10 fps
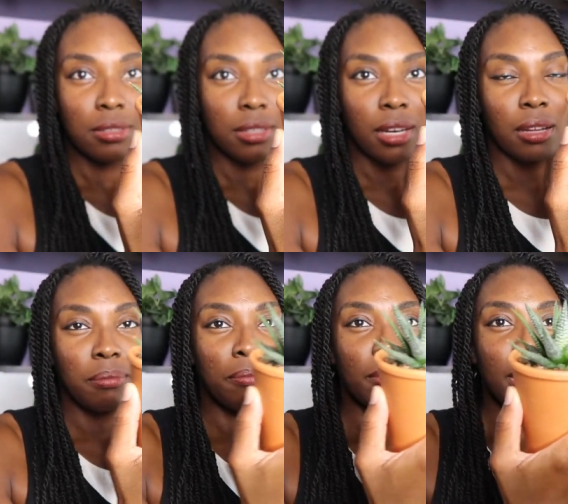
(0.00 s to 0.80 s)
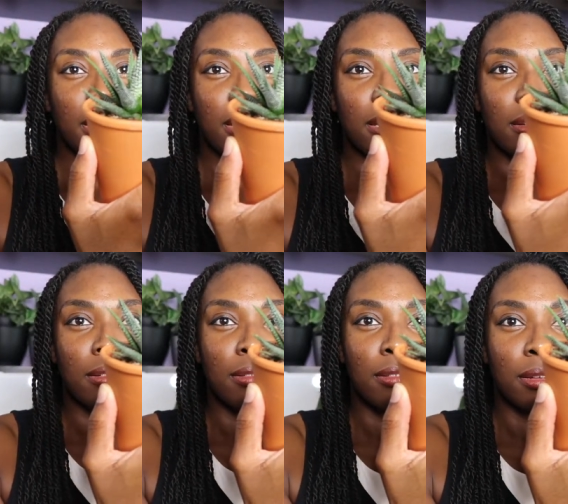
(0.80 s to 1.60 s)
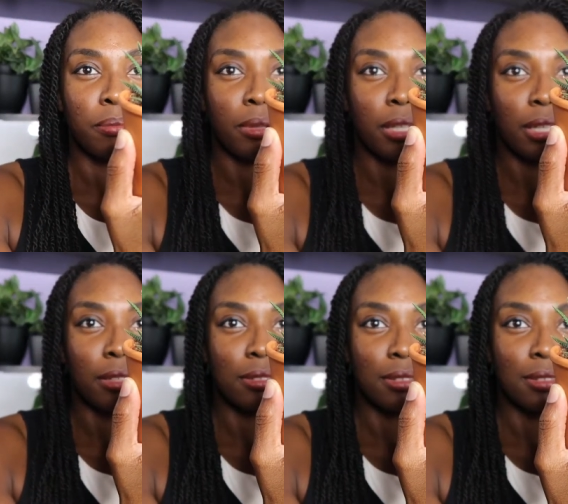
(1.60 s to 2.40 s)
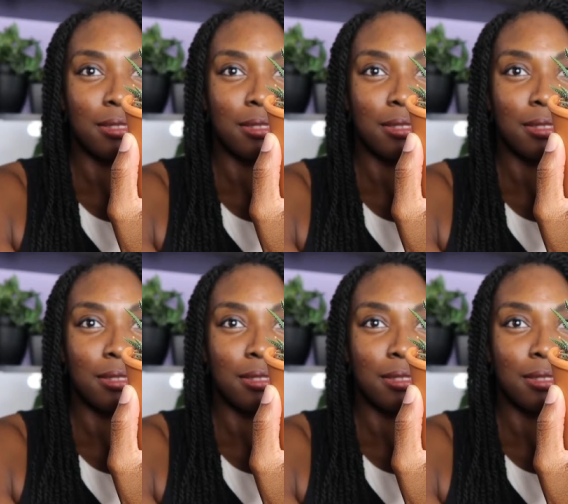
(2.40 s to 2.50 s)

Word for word: Not me, the plant.